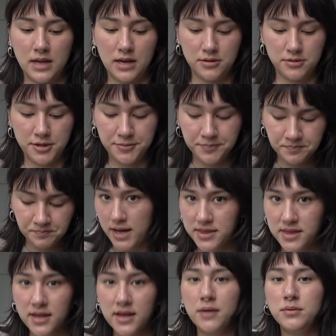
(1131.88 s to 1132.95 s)
I don't know. I
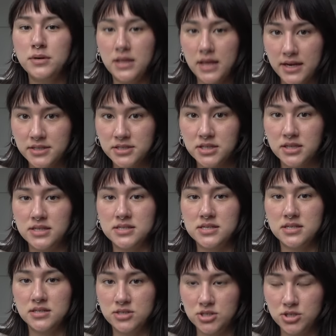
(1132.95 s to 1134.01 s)
think I would like to
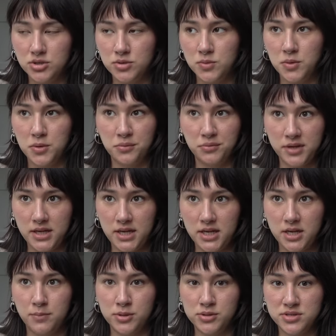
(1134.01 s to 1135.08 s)
listen to or read
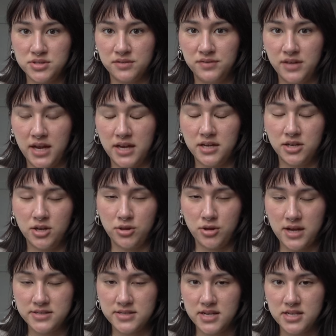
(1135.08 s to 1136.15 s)
A Burst of Light and Other
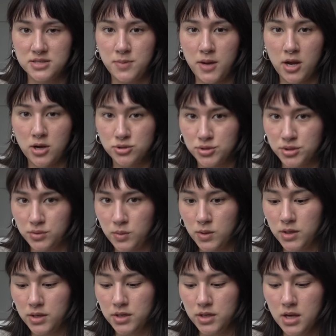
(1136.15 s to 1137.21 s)
Essays by Audre
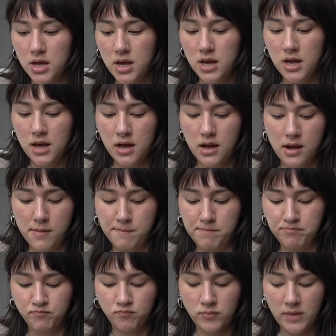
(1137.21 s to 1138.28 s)
Lorde.
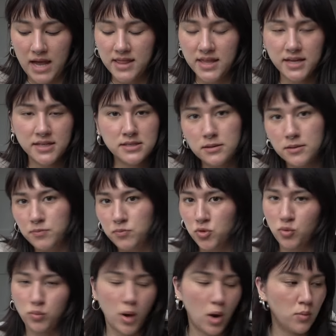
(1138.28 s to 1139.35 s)
Um, I like to
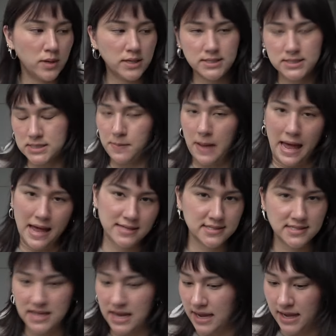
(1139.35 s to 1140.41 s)
throw in some
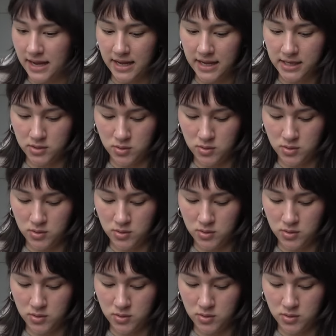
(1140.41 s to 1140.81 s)
essay